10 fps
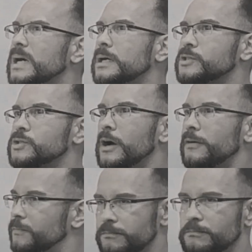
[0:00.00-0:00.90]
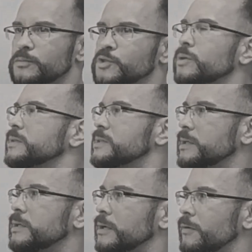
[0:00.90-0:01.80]
I've certainly
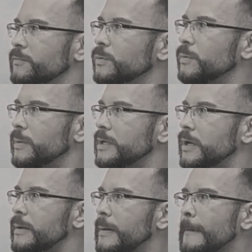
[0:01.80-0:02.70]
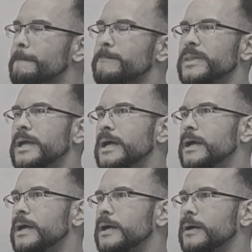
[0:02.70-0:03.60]
seen a few in my
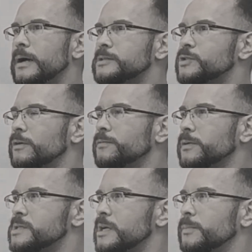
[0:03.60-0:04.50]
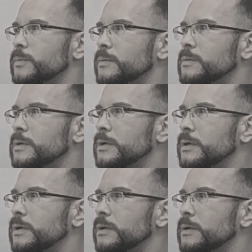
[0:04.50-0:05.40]
day. I saw, for example,
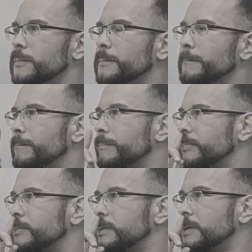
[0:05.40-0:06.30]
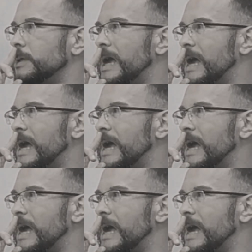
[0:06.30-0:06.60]
the